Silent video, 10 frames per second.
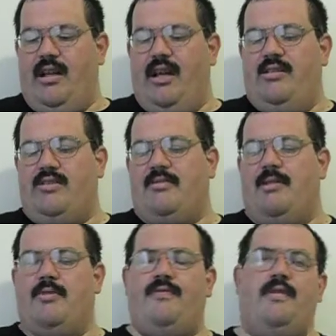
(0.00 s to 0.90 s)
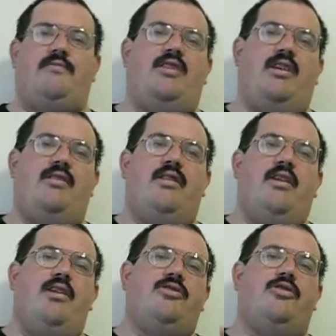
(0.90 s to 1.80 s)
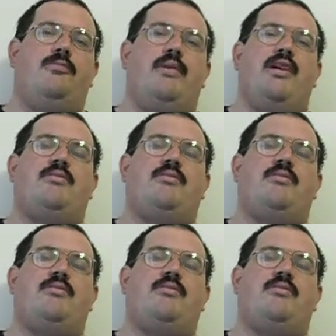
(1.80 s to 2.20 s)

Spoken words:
September 15th. 2 p.m.